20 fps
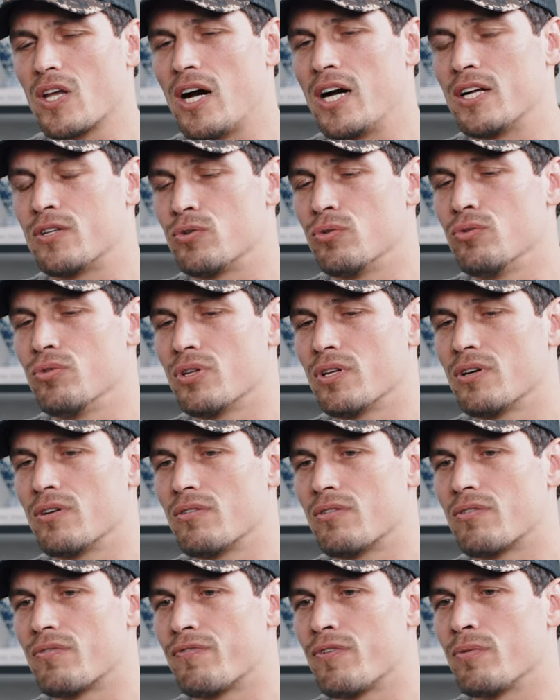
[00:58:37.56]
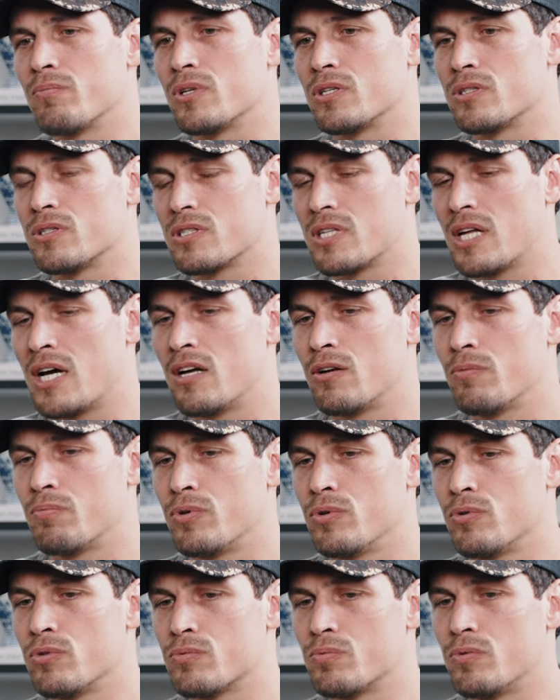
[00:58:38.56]
I do think from the start of
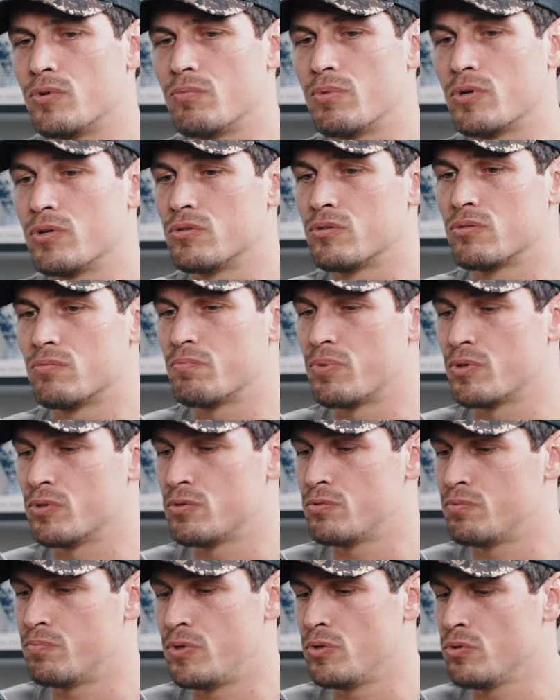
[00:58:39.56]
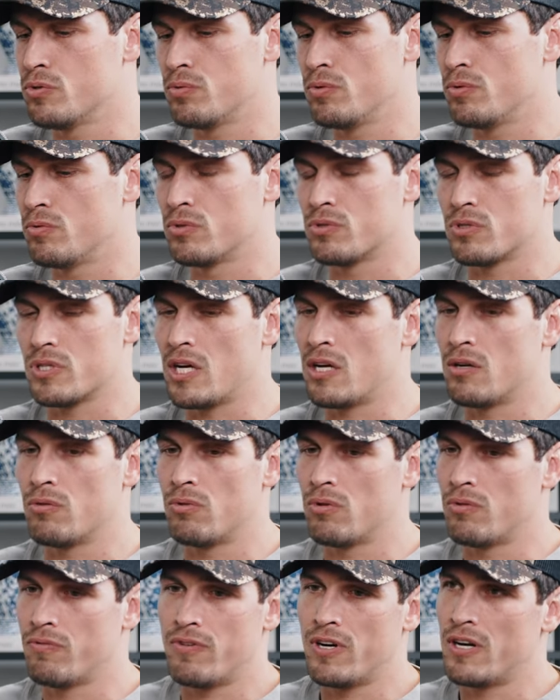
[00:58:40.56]
Puresport, because, because Puresport was started
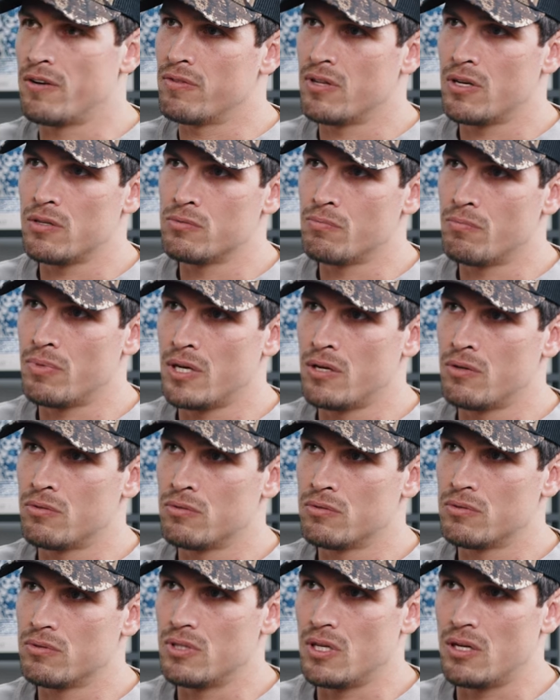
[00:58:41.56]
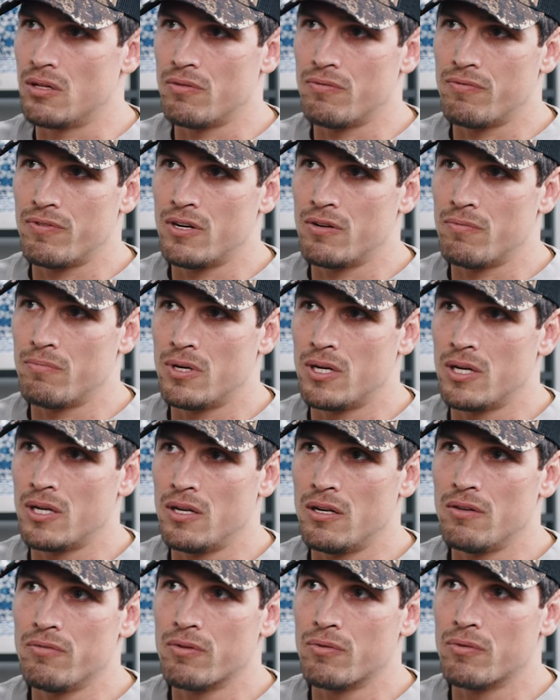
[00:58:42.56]
with £5,000 out the front of my
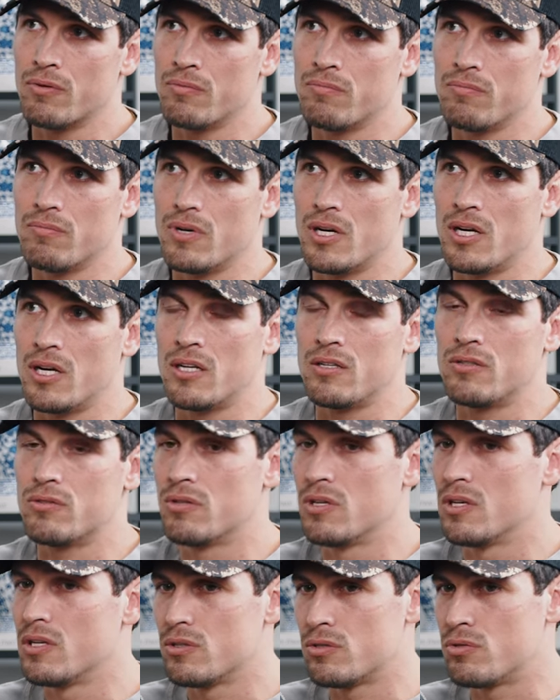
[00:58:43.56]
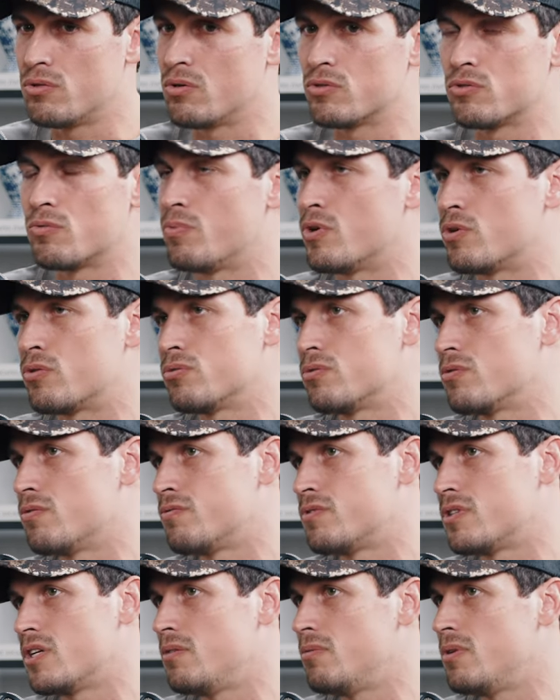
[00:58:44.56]
living room. I had 200 bottles
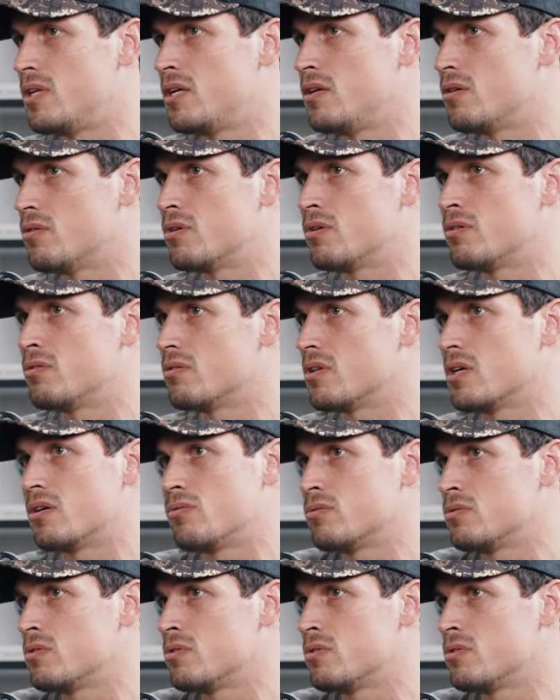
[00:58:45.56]
of CBD oil, that